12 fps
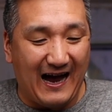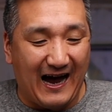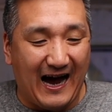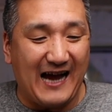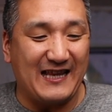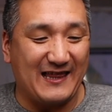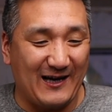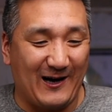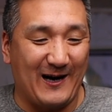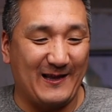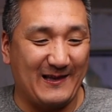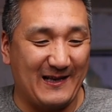I
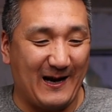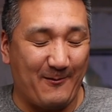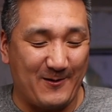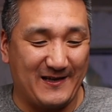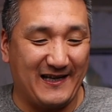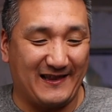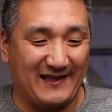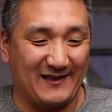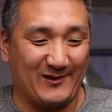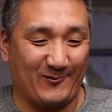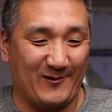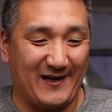thought that I would get
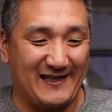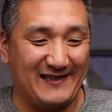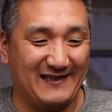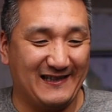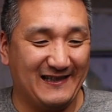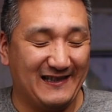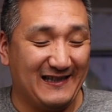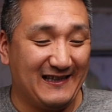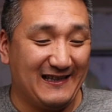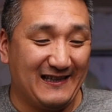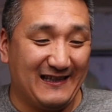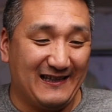this right.
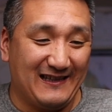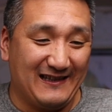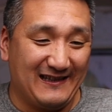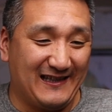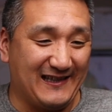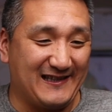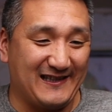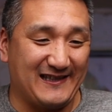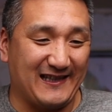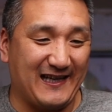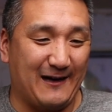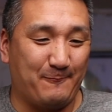This is
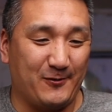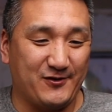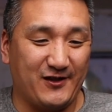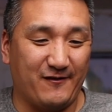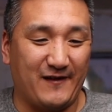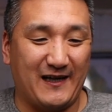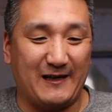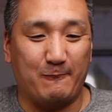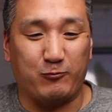the Campogiovanni